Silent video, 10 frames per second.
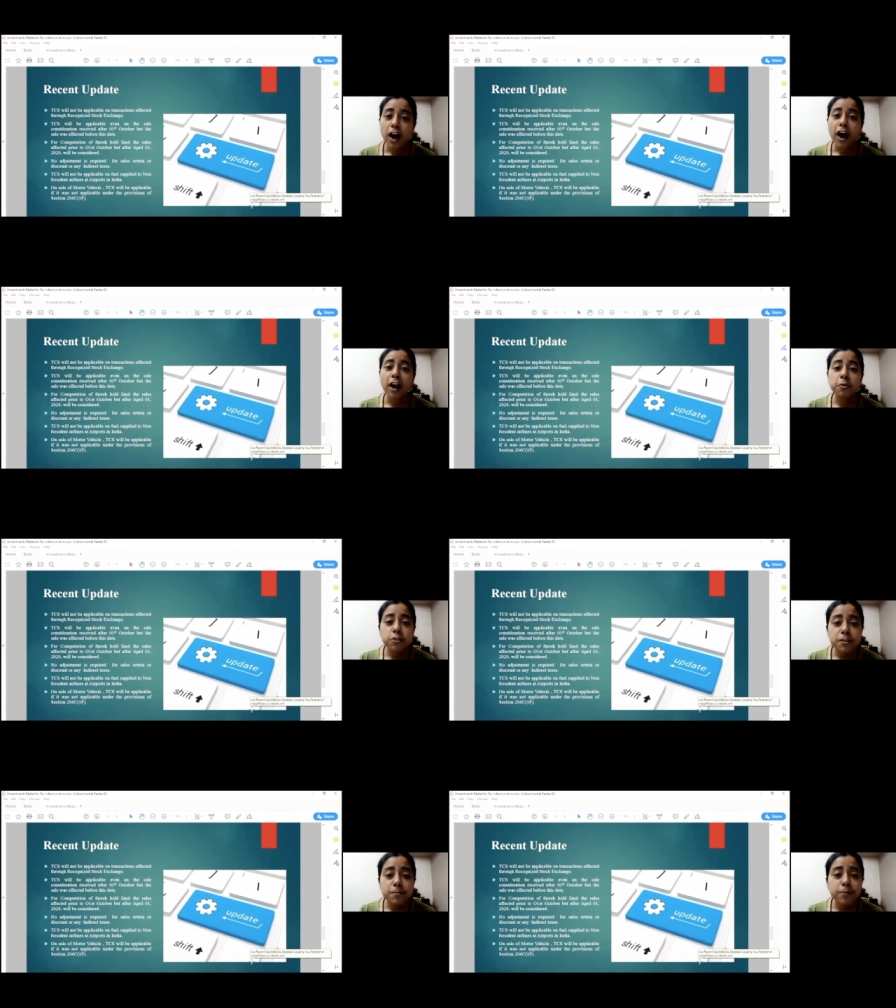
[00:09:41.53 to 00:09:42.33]
uh, do
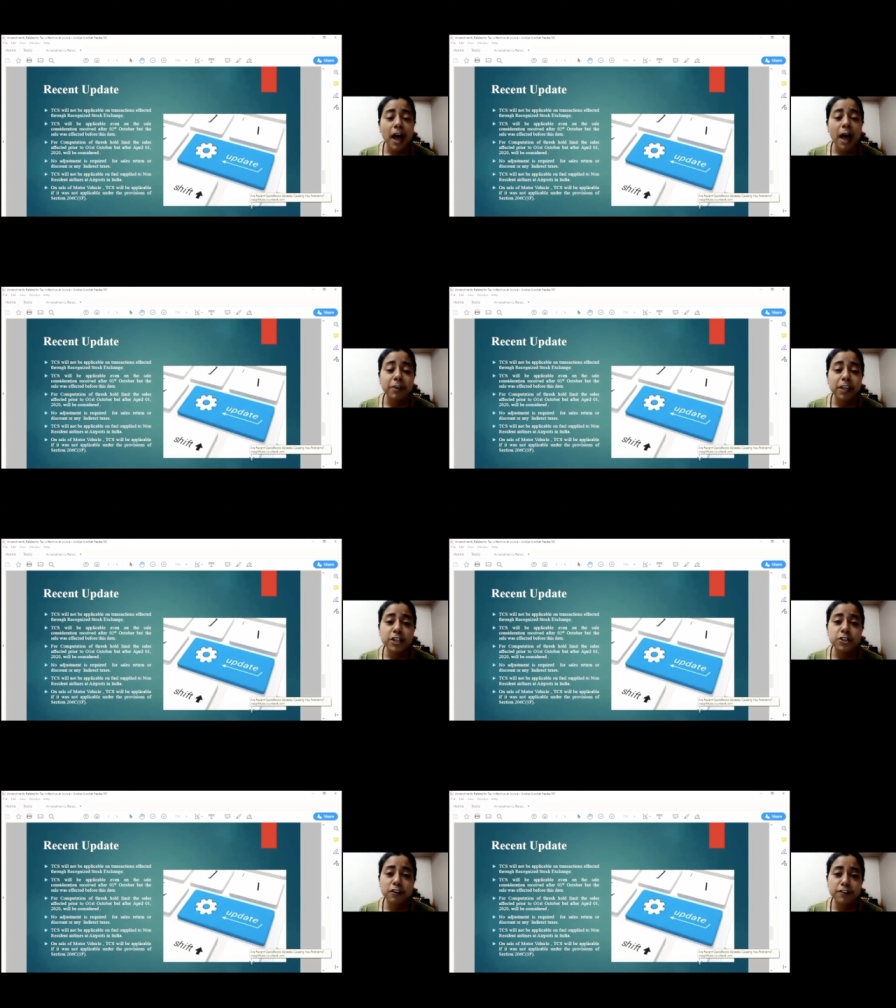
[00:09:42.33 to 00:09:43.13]
the
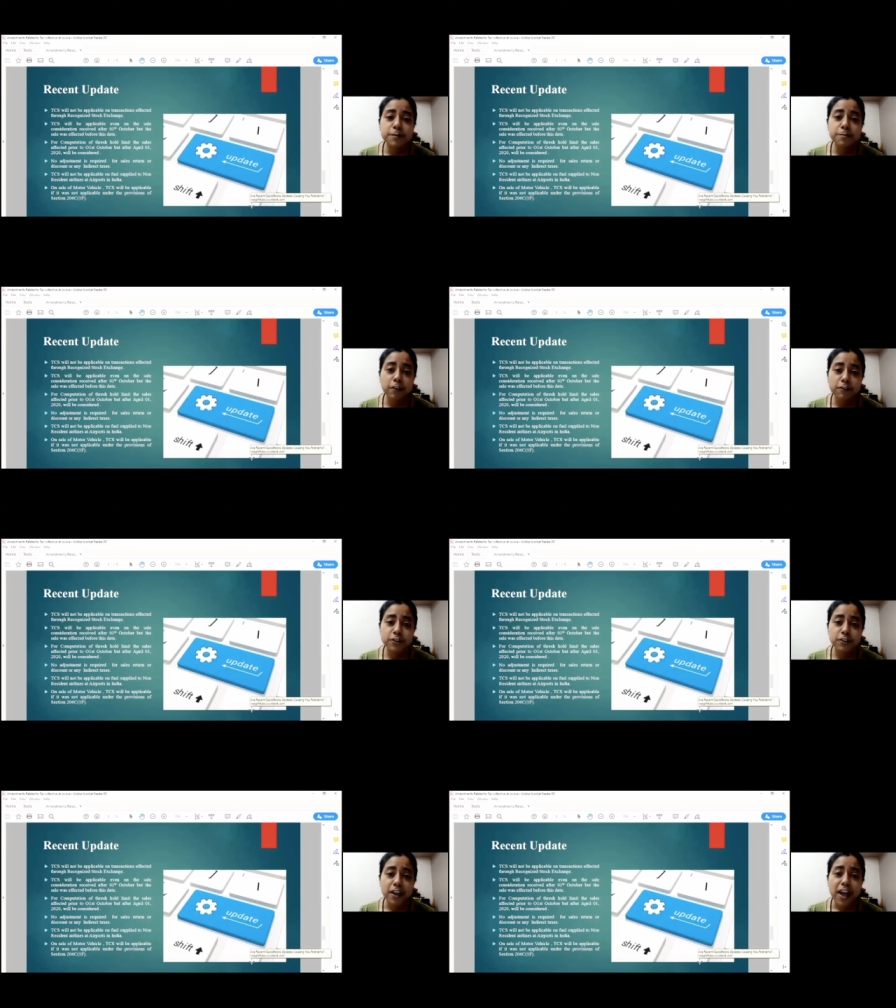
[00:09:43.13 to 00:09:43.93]
application of this
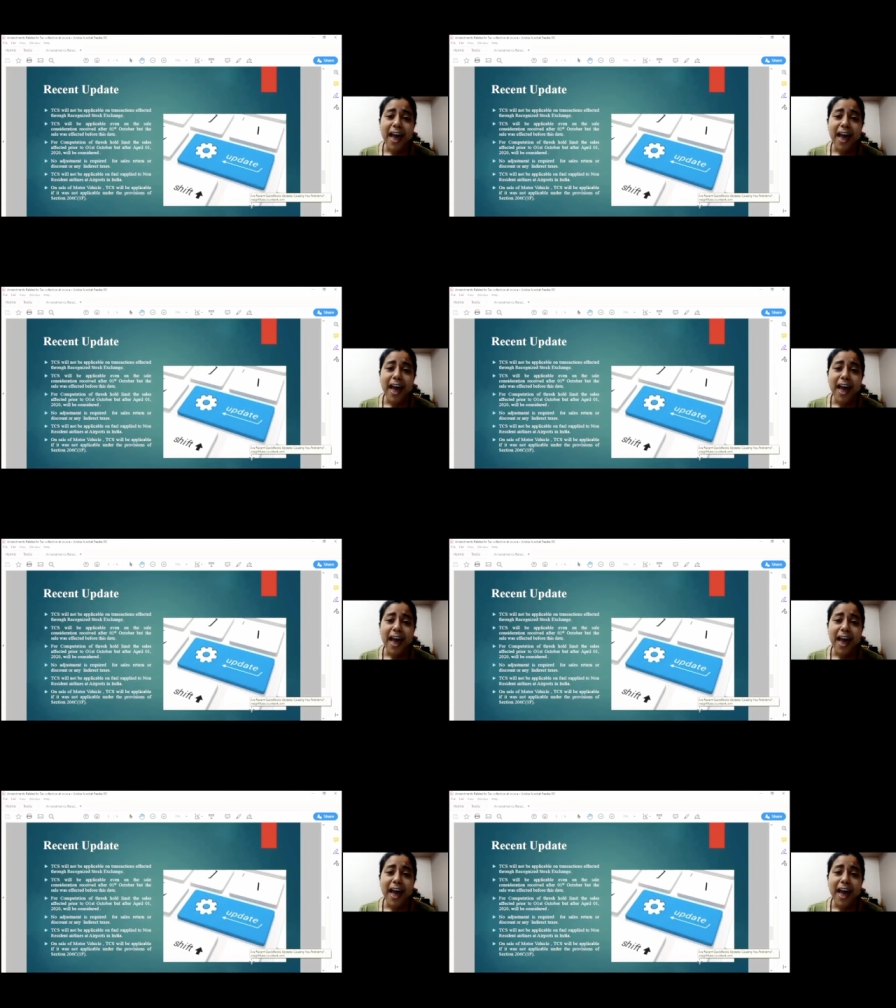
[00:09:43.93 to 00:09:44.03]
provision